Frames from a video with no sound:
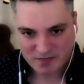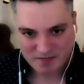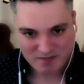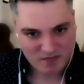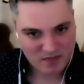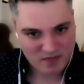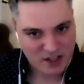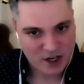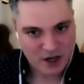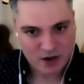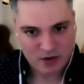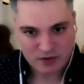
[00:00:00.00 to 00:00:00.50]

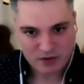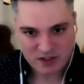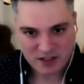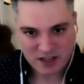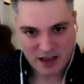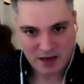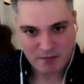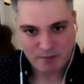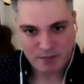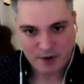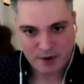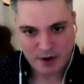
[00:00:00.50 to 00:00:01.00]
you know,
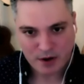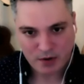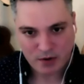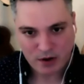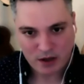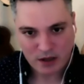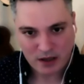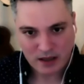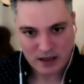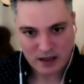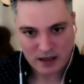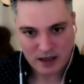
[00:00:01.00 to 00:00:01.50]
tempo?
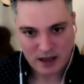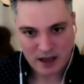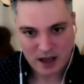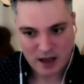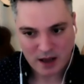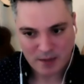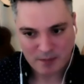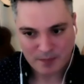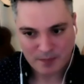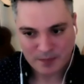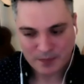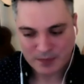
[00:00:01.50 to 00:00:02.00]

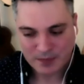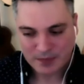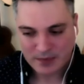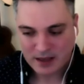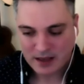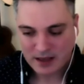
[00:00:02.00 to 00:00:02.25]
You